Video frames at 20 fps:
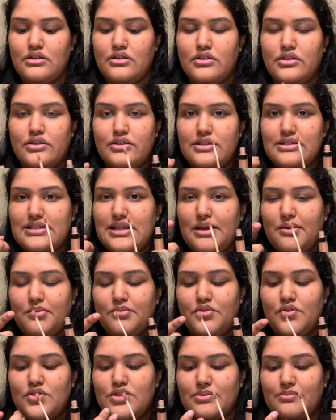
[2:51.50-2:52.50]
This time I'm
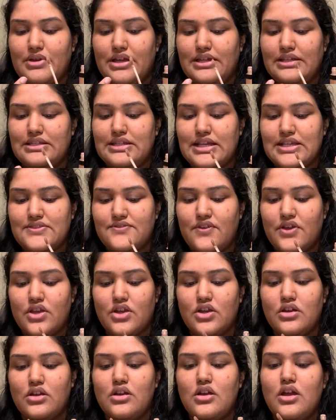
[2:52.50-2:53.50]
using my index
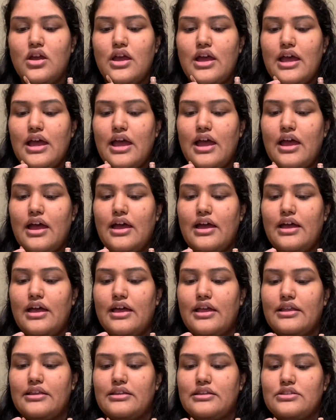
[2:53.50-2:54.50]
finger,
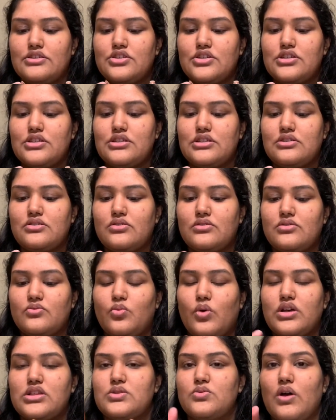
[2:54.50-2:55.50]
and just
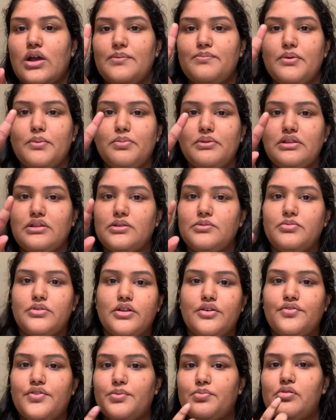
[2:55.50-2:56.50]
swipe up a little bit
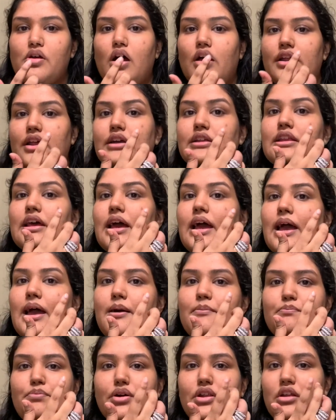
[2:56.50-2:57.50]
of the product
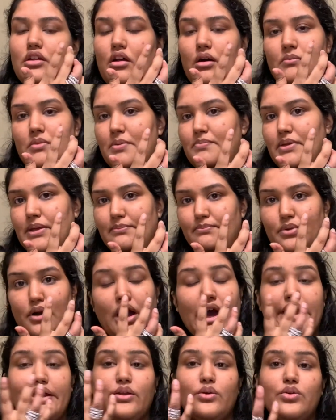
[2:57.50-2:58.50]
and put it on my pimple.
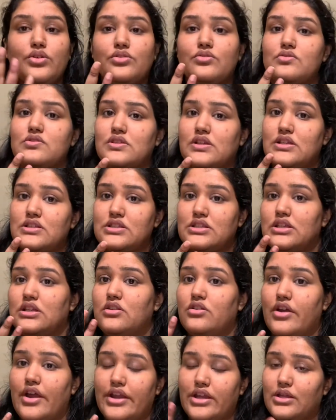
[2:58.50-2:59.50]
I don't use concealer
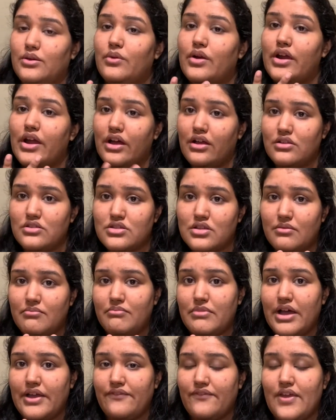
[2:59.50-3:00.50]
anywhere else on
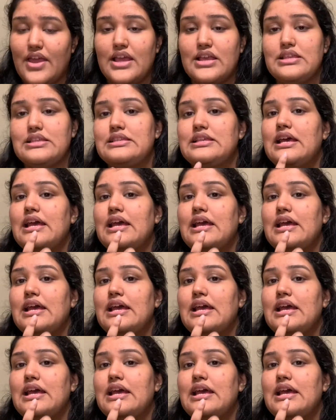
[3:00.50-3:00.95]
my face